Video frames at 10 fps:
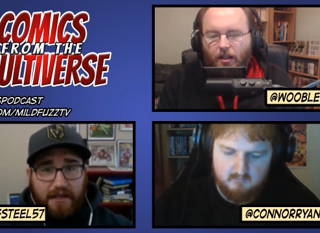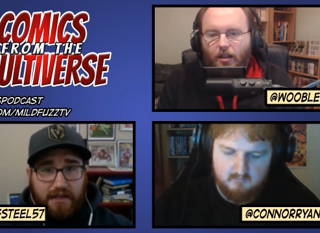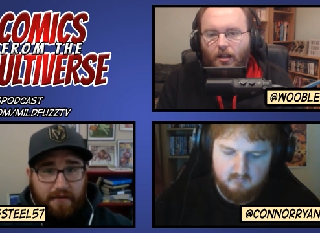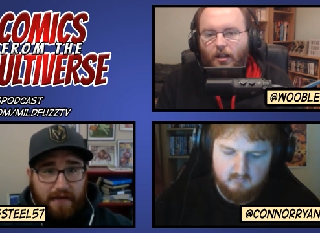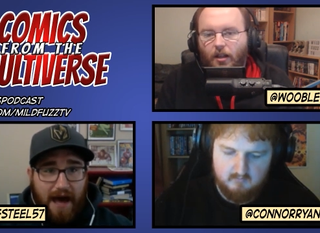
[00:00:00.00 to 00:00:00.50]
Speaker 1: that they
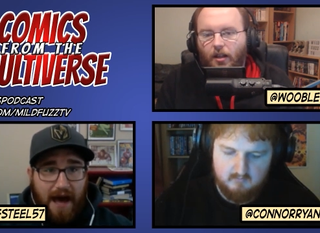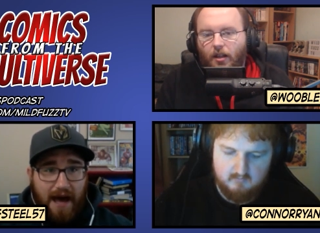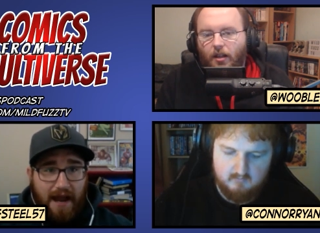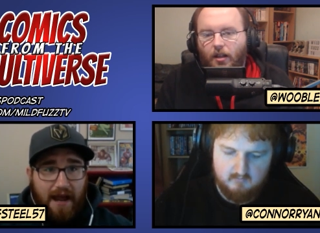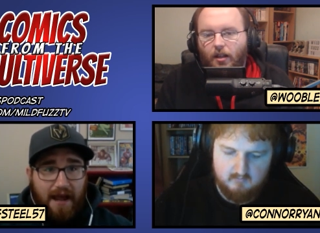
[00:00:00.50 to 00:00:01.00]
do
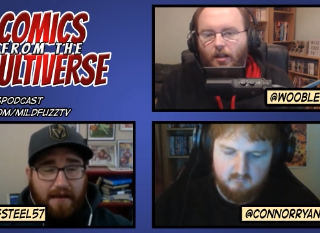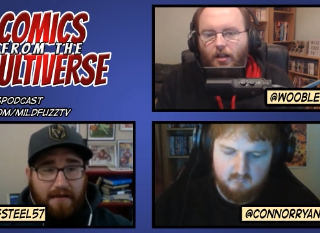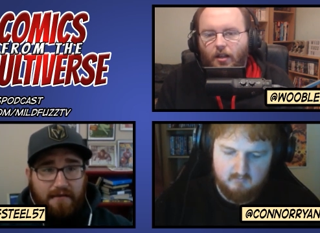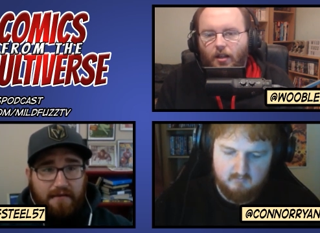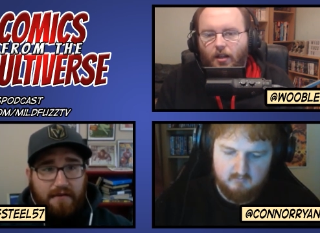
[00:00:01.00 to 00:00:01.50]
that
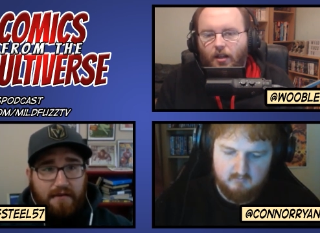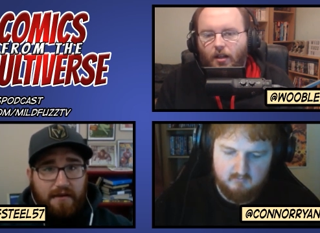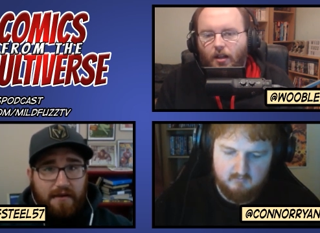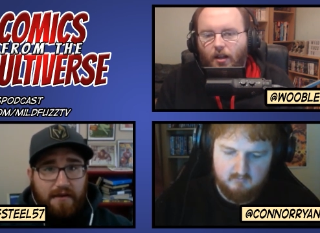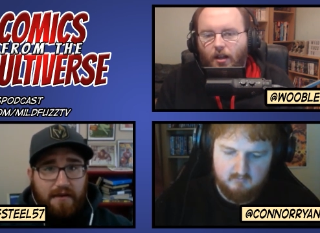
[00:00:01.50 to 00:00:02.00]
and
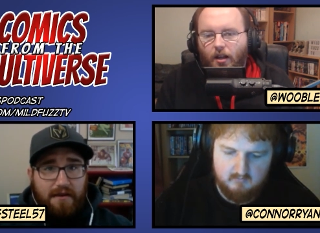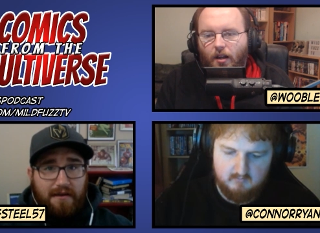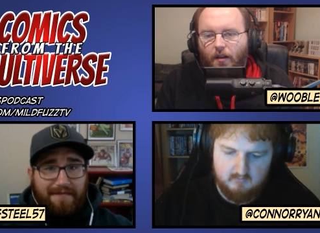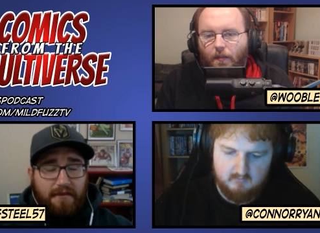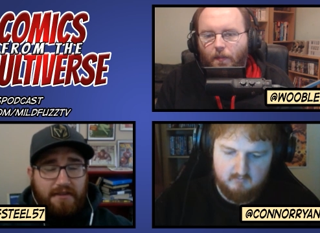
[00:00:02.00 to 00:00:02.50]

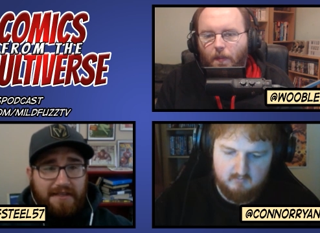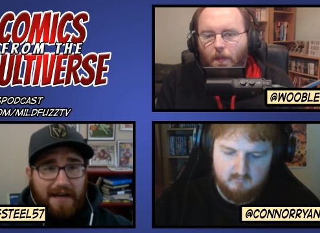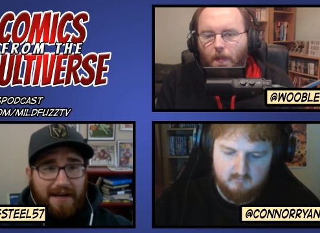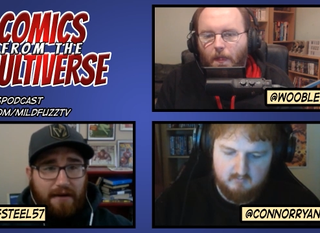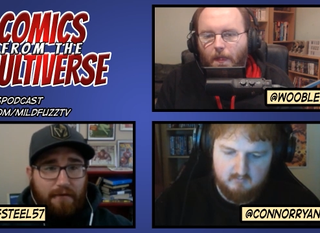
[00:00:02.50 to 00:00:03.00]
of course she's
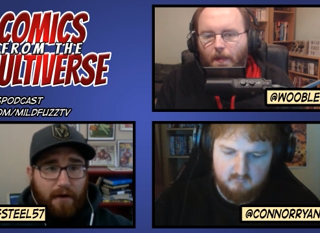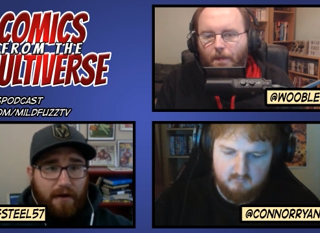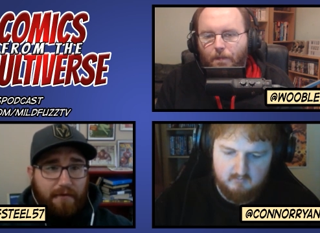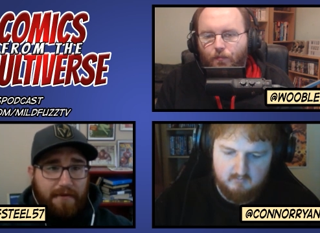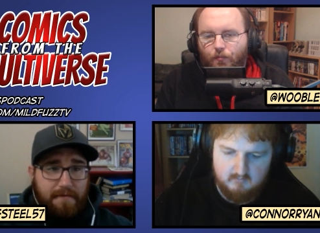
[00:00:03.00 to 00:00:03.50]
not going to go
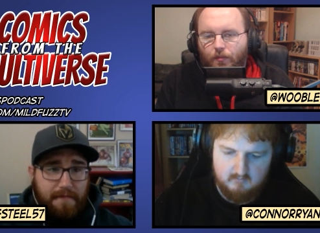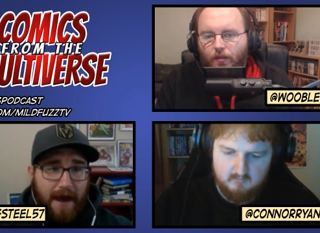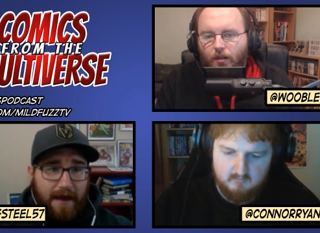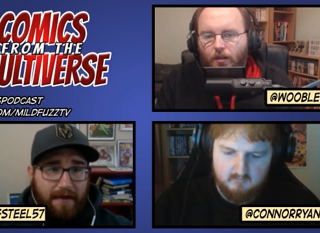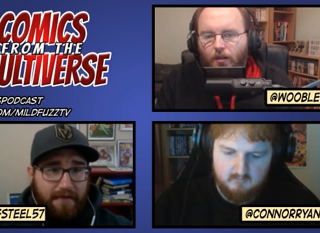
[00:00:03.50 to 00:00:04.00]
work with a
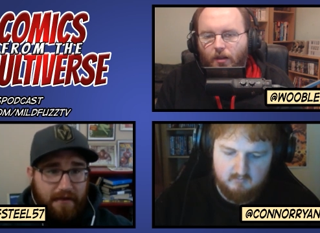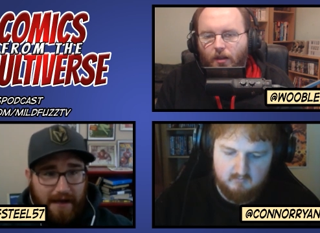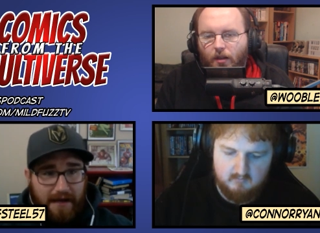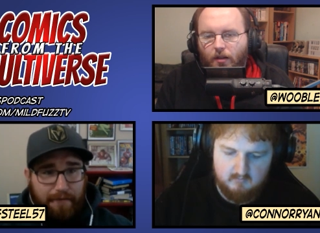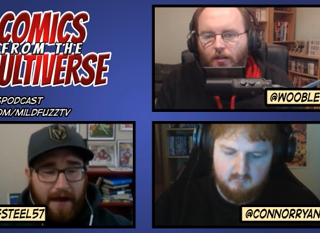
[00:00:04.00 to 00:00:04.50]
man of the
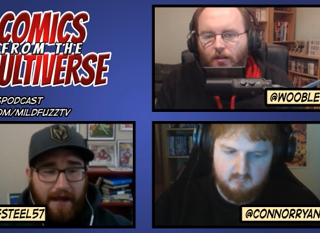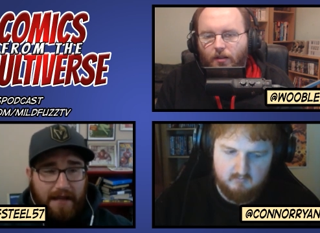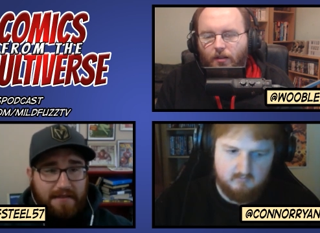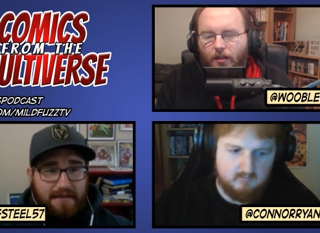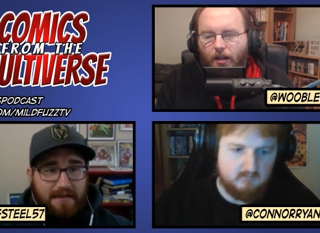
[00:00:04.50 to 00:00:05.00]
United Planets.
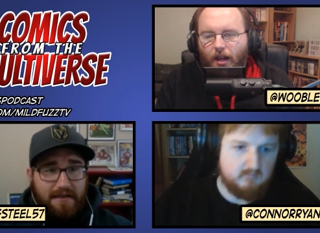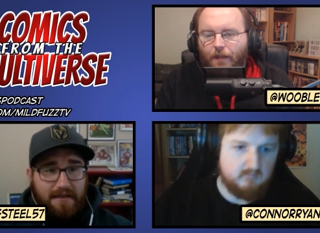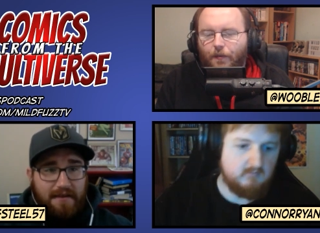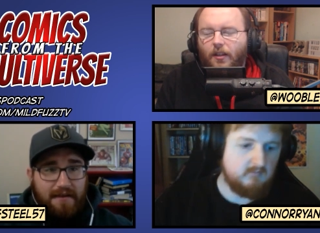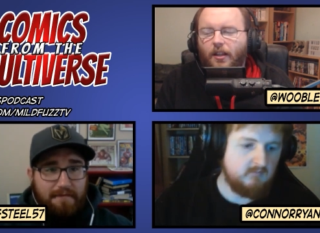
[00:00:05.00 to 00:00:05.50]
Yeah, I
Speaker 2: feel
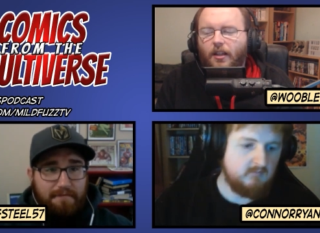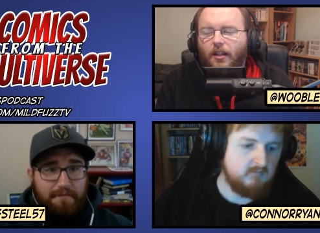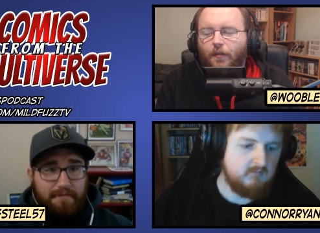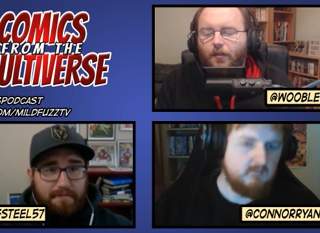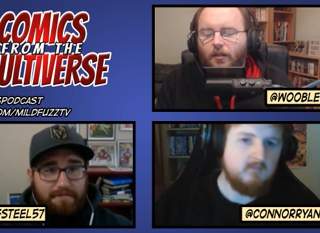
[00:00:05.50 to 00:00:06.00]
like I feel
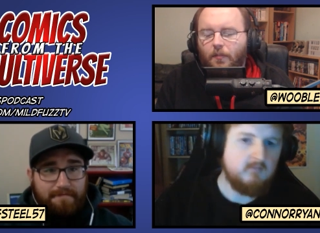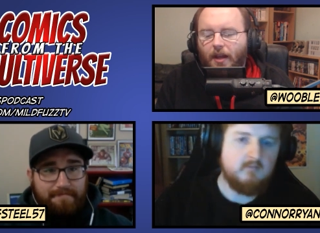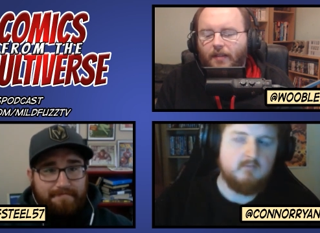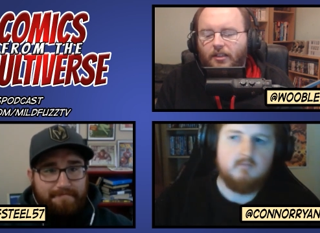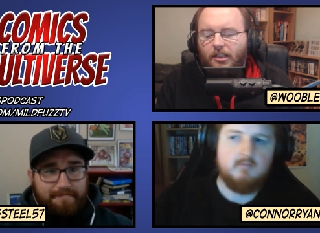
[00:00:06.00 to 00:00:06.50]
like Bendis
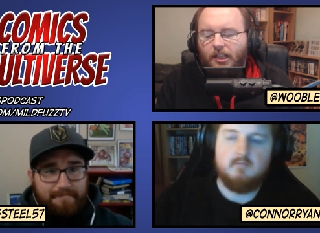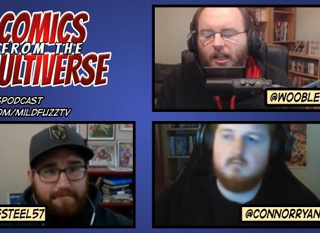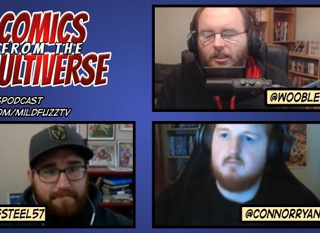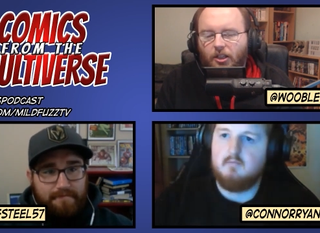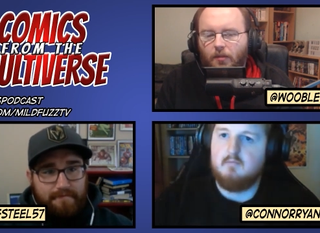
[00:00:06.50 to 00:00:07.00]
setting
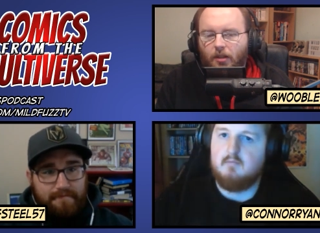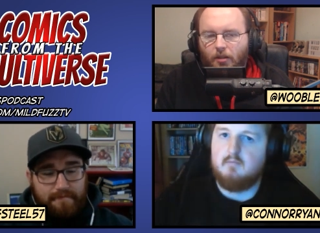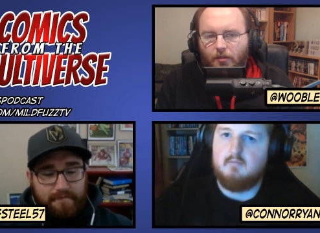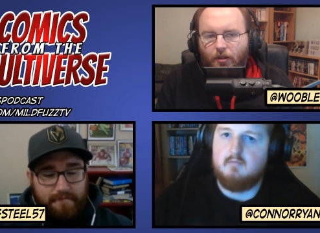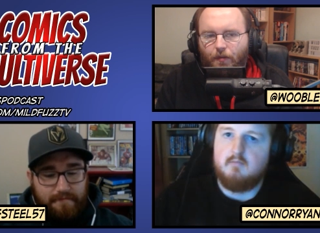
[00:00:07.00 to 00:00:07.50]
something up. You know,
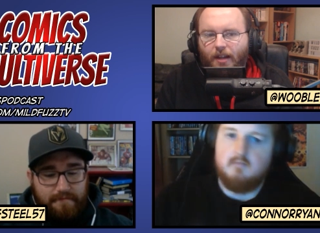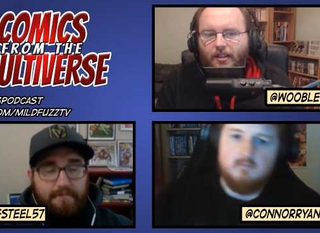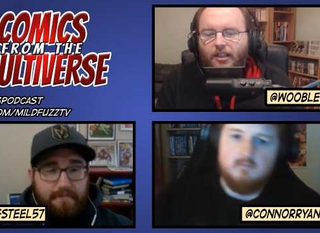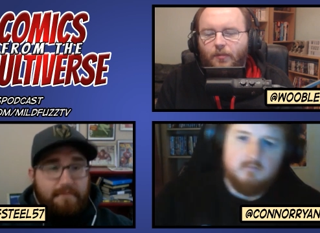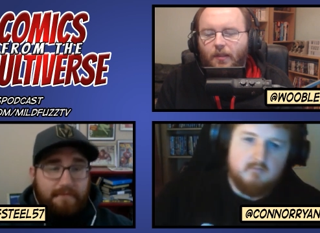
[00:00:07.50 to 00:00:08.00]
the fact that he's
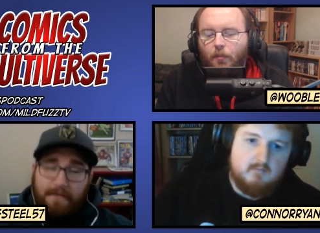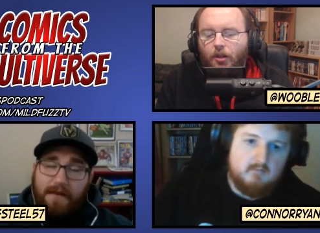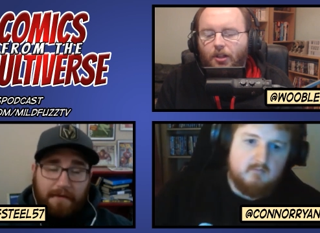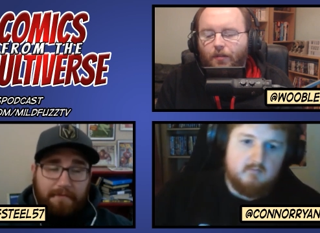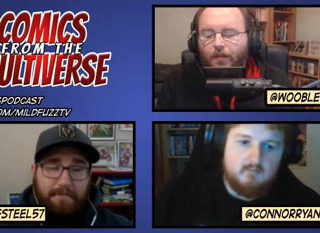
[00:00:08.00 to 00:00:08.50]
made a point here
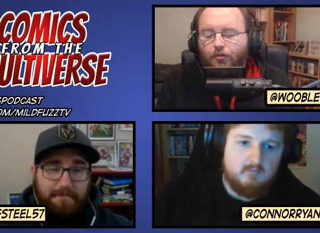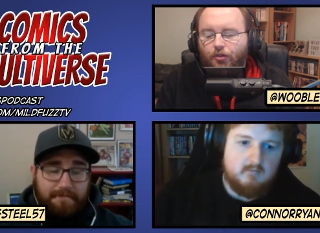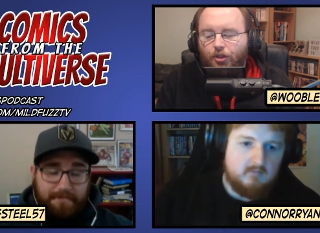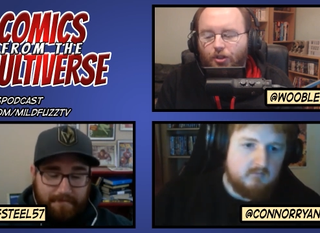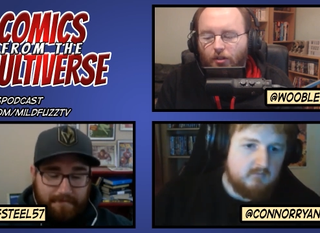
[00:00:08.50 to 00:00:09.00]
of yep. introducing
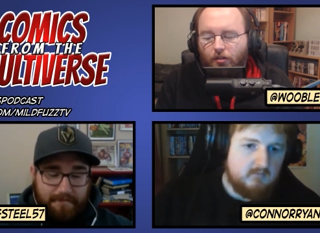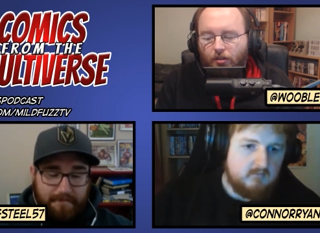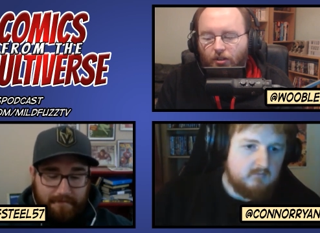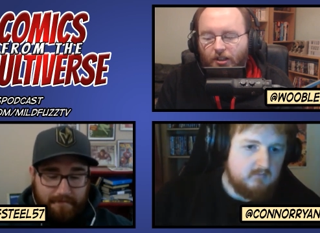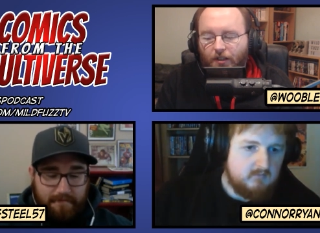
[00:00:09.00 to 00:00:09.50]
her, clearly
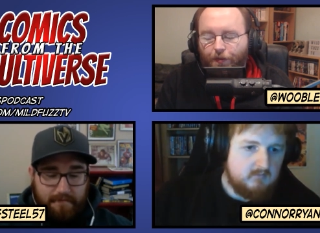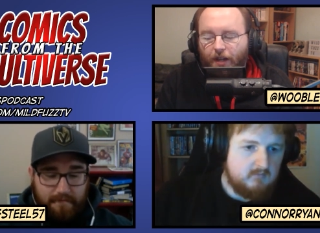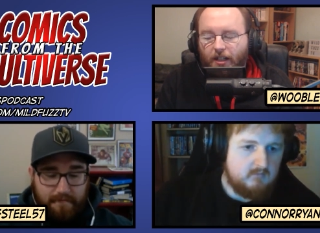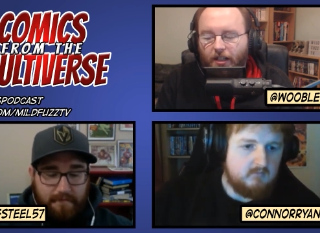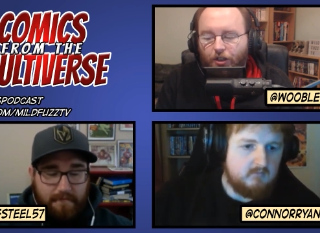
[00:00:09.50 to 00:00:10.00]
defining
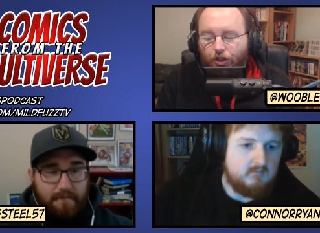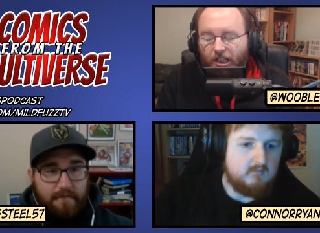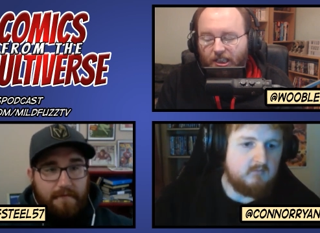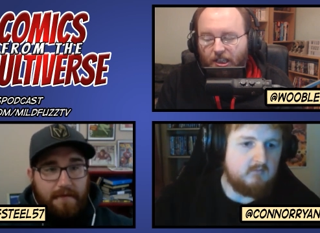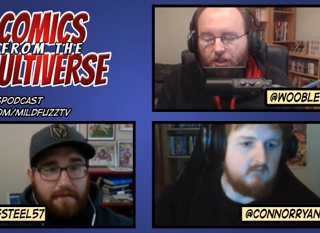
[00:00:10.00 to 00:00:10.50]
that she is
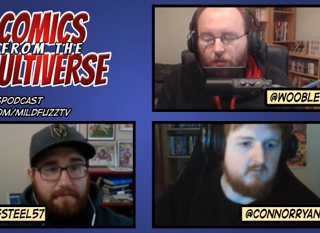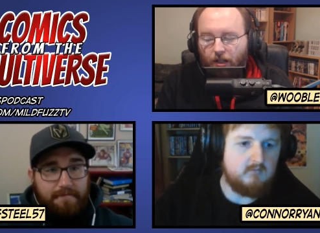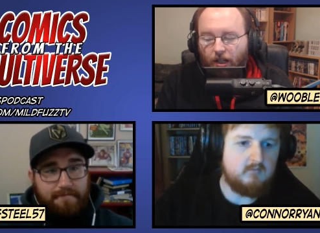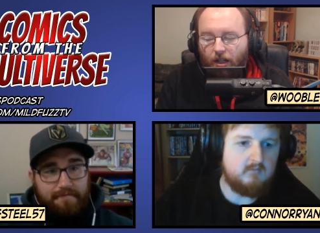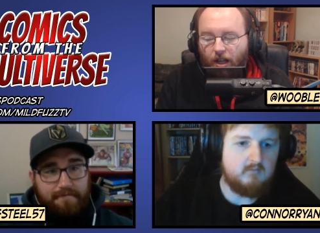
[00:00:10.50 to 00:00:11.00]
this way. Yep.